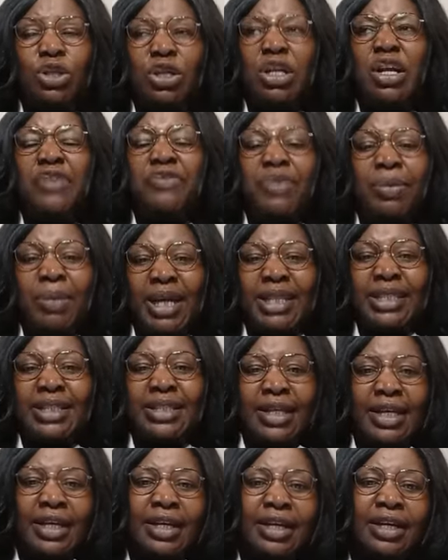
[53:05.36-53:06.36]
e don dey fe ma
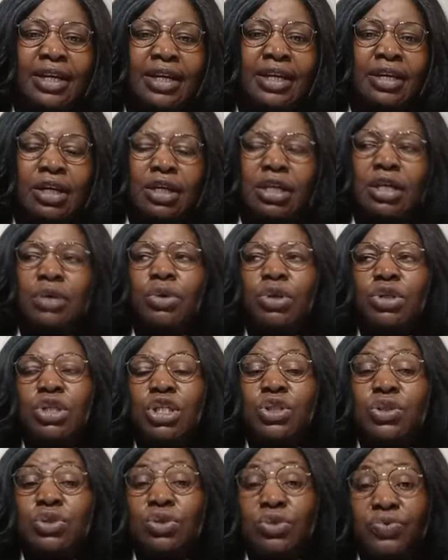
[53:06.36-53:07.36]
je kini won
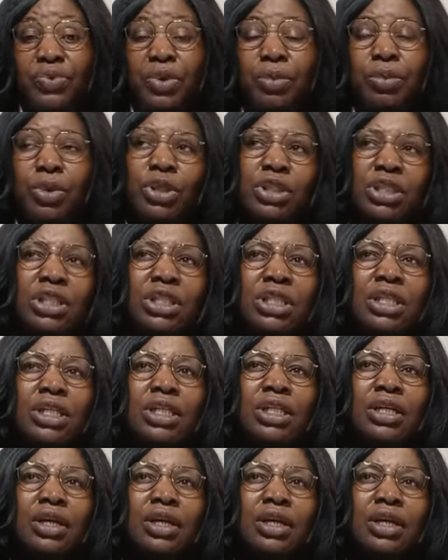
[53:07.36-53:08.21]
is good for body